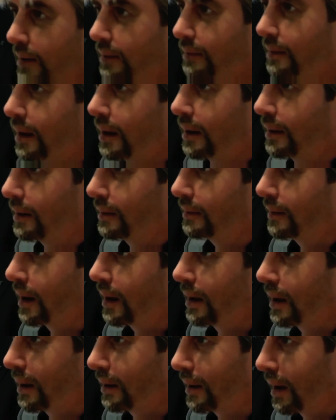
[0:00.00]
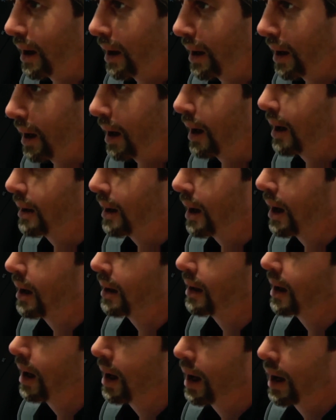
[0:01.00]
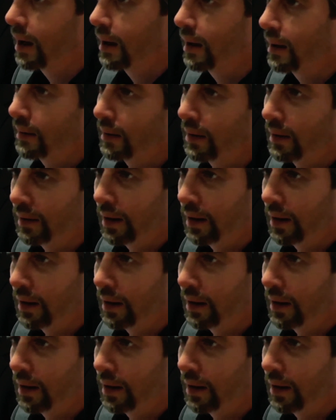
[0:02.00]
with some of his own hair even given to the robot's